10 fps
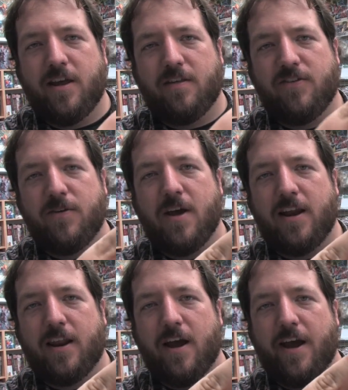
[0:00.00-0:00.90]
is
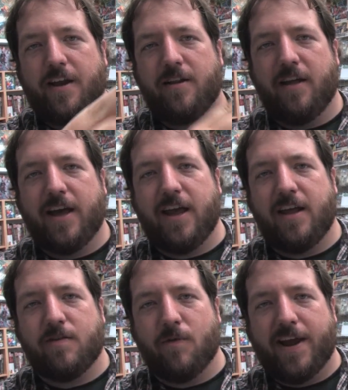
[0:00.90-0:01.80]
$2.99, like
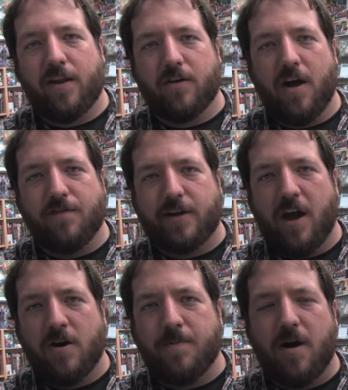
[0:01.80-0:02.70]
its regular cover
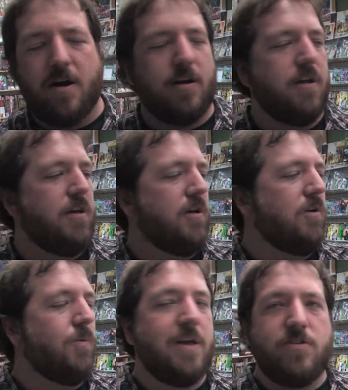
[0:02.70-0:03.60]
counterpart,
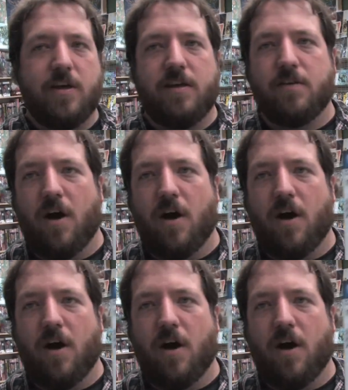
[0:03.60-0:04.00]
which is